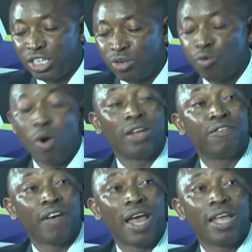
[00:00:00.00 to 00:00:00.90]

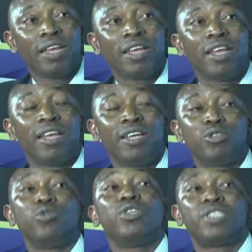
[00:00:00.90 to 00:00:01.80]
qualify
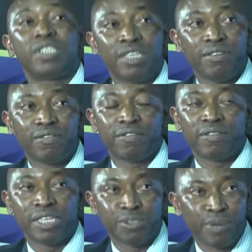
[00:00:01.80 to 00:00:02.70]
to receive
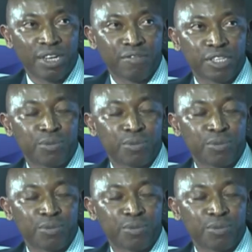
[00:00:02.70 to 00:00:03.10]
these benefits,